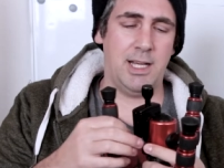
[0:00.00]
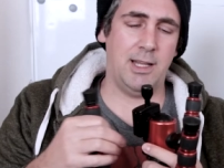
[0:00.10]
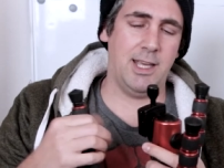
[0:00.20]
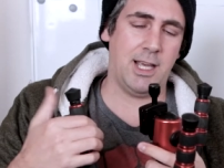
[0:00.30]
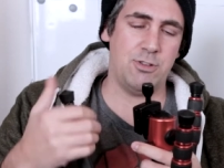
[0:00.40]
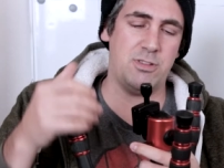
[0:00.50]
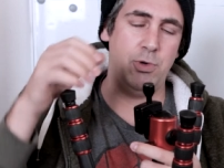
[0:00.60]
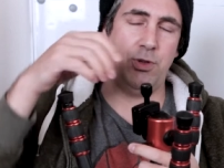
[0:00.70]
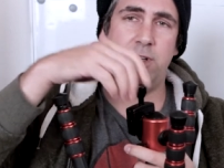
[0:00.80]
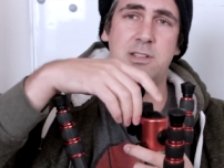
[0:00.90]
and I like how
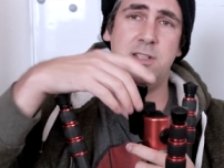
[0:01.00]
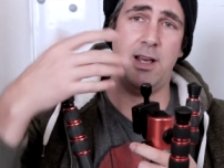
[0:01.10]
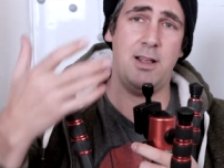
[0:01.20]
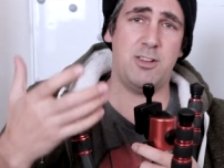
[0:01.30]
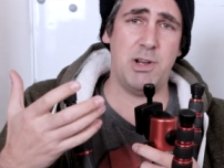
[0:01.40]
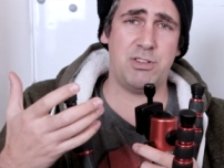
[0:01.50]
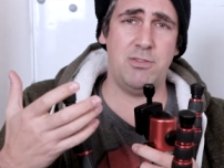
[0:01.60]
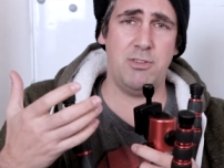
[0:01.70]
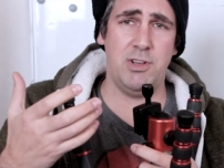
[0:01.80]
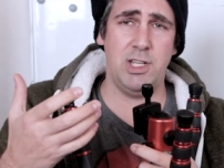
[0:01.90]
smooth it is, especially
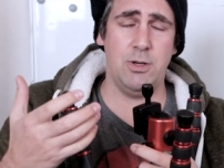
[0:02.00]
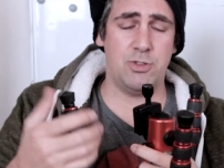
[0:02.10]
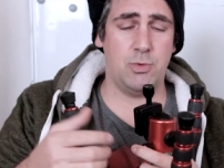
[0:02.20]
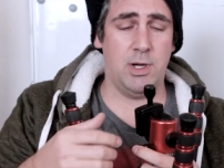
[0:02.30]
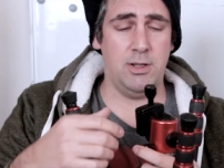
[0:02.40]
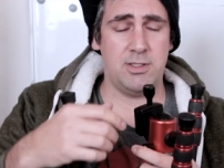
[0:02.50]
for video as well.